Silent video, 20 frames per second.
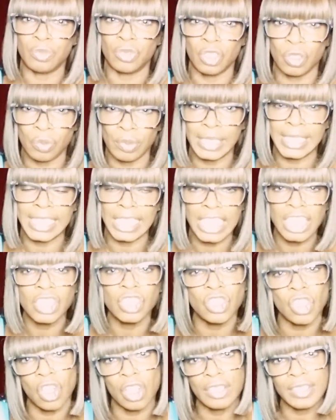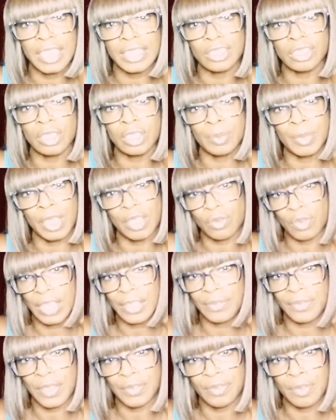to really get a dog that's going to be the
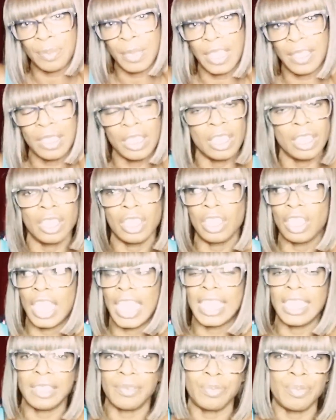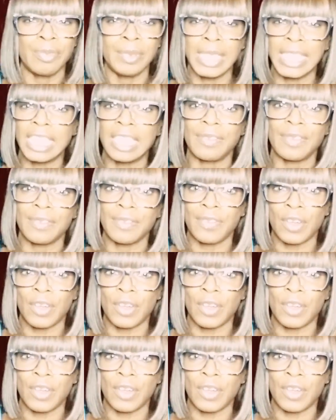right fit for me, and for me to give it